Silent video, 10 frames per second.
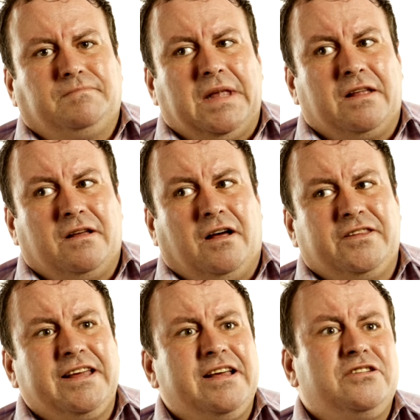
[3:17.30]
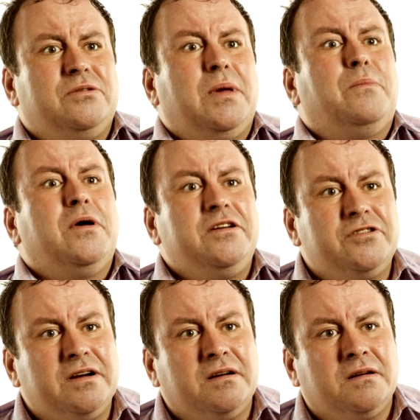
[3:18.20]
I think he used to be a
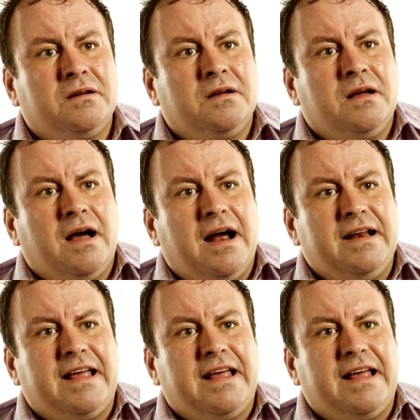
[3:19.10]
preacher. And